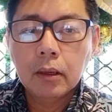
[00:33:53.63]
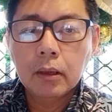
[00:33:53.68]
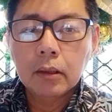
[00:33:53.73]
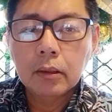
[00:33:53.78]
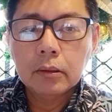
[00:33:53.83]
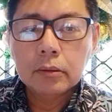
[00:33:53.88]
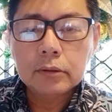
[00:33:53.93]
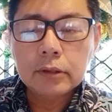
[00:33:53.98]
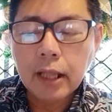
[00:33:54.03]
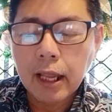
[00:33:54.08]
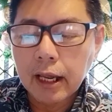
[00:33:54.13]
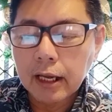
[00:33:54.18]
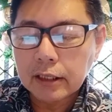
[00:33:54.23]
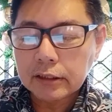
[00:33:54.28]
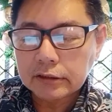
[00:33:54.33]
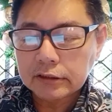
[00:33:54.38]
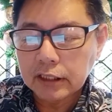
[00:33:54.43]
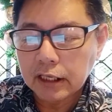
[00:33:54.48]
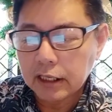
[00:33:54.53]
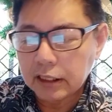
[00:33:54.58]

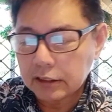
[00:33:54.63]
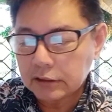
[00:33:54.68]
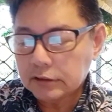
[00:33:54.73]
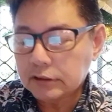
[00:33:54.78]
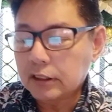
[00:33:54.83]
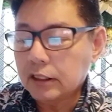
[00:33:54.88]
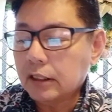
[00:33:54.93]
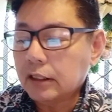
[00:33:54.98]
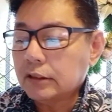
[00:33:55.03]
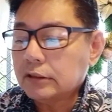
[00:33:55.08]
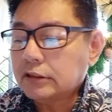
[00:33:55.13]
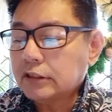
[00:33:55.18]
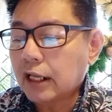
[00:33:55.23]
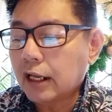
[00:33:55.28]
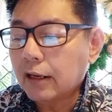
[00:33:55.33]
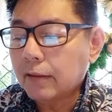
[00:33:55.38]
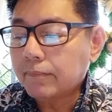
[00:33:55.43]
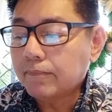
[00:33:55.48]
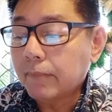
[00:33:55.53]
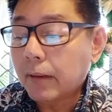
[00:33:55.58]
Next is the
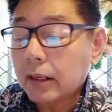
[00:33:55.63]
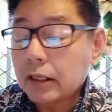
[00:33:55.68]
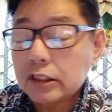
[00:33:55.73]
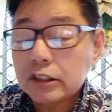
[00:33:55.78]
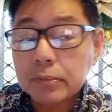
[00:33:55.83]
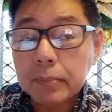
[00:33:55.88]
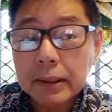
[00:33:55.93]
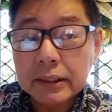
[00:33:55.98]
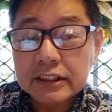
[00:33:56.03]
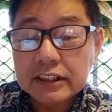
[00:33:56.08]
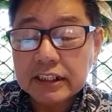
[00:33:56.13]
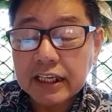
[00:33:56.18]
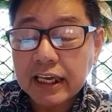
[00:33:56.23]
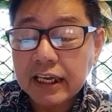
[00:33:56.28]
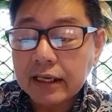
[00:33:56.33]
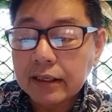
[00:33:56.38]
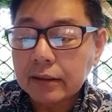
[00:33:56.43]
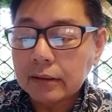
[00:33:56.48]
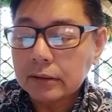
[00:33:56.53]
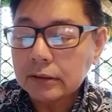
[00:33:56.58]
self-management
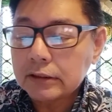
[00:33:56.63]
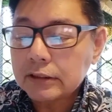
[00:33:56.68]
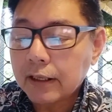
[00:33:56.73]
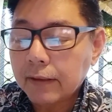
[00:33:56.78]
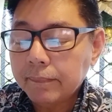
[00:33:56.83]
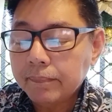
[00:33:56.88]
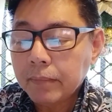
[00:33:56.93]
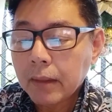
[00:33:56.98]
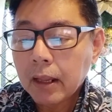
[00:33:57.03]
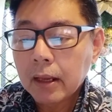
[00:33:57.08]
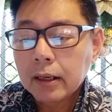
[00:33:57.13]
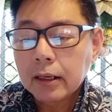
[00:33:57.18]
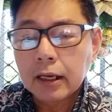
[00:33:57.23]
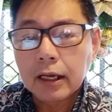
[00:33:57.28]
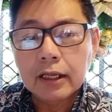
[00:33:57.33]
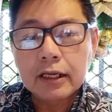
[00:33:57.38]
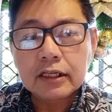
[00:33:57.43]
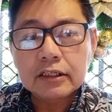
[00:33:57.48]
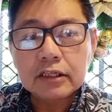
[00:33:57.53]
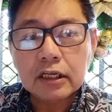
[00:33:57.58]
skills. It
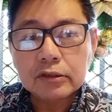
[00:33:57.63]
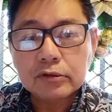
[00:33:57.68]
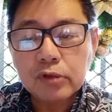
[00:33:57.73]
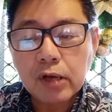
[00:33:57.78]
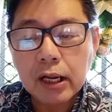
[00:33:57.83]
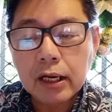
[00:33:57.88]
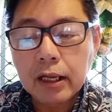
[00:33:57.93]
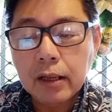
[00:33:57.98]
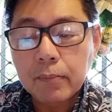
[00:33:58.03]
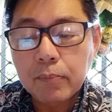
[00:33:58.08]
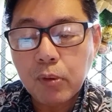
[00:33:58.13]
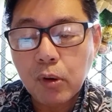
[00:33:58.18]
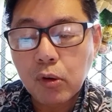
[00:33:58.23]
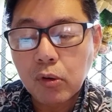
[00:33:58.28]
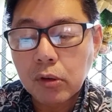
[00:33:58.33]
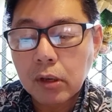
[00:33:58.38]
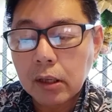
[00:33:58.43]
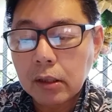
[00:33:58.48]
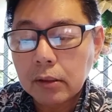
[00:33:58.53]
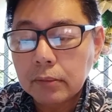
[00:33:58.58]
is a training
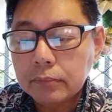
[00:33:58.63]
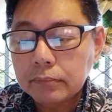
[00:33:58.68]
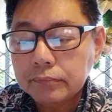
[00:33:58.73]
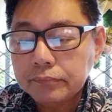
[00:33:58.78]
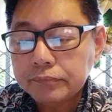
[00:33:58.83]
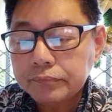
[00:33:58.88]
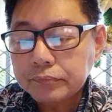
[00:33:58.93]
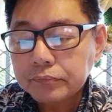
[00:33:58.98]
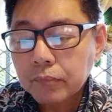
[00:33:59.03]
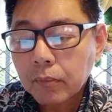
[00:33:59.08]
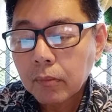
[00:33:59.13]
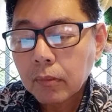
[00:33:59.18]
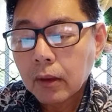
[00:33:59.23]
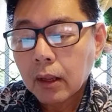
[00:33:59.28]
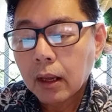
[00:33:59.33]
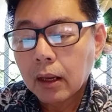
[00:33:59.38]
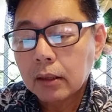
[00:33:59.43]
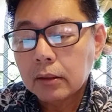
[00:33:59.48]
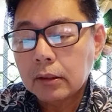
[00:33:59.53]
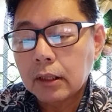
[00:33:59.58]
program
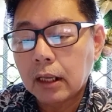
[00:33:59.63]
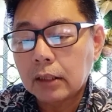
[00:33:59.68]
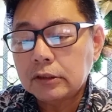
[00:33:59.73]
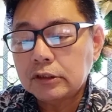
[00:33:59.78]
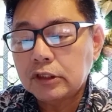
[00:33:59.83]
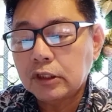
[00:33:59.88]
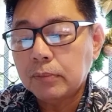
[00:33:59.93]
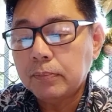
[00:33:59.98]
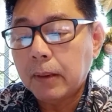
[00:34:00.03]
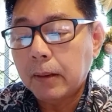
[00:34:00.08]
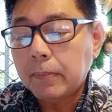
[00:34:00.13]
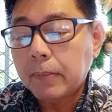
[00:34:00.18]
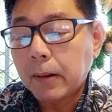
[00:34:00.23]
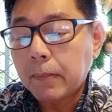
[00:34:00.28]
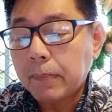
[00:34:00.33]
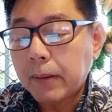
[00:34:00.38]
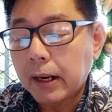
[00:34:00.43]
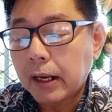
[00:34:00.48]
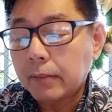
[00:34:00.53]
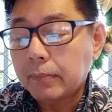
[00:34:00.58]
that should be
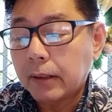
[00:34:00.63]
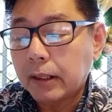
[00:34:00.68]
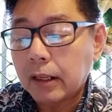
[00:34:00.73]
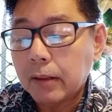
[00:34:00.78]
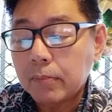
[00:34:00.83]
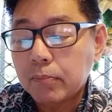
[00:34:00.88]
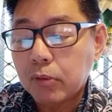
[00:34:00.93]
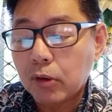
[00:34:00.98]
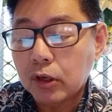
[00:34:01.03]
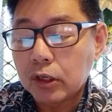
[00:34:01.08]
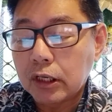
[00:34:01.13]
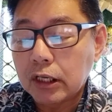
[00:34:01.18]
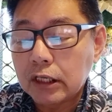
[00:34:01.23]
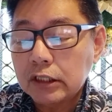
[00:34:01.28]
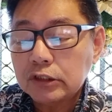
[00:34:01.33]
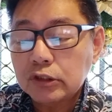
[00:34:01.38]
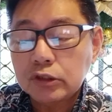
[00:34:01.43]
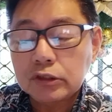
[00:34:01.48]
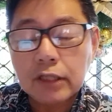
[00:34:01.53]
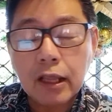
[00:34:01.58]
prepared by the employees
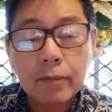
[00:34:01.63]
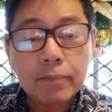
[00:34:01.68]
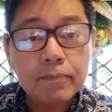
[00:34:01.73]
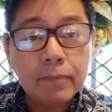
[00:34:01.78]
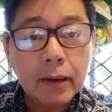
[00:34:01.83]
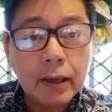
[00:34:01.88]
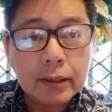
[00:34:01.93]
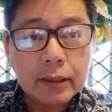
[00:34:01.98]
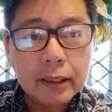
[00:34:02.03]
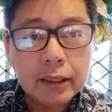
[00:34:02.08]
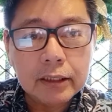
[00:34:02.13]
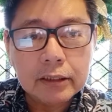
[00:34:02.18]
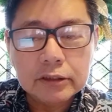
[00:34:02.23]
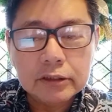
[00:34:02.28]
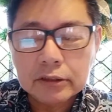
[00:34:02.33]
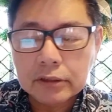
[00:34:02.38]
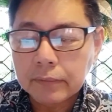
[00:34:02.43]
to self-manage